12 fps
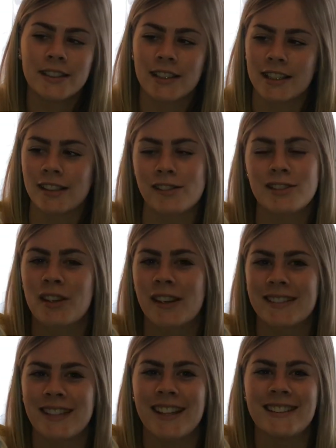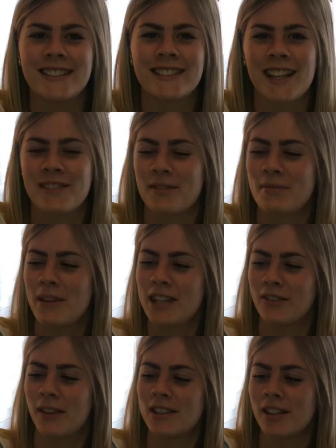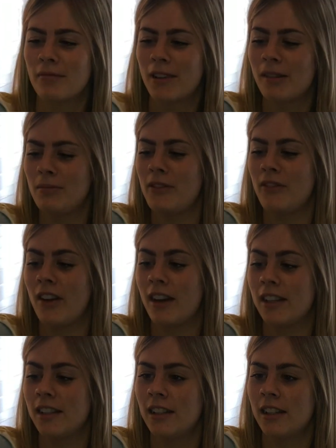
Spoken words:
And I was so excited to get my peach-faced lovebird, it'd be fine.